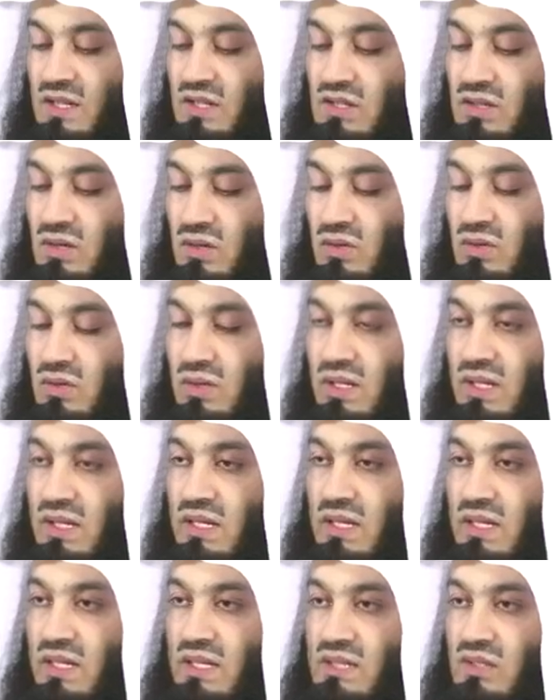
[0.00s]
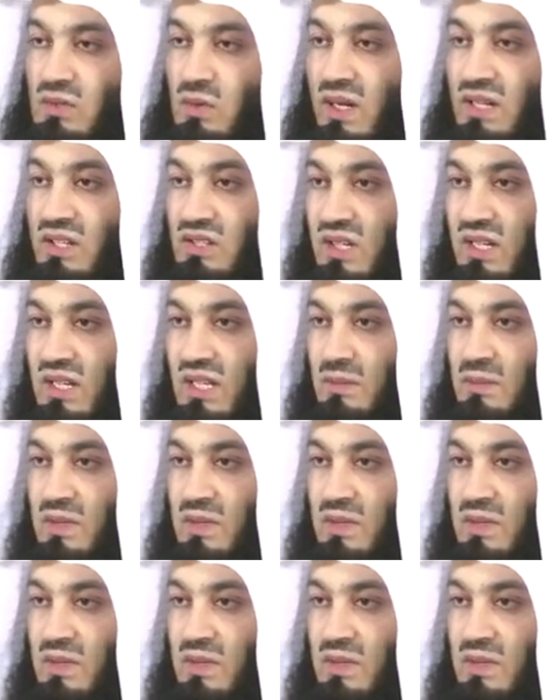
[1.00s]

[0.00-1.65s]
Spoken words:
So it's quite tricky,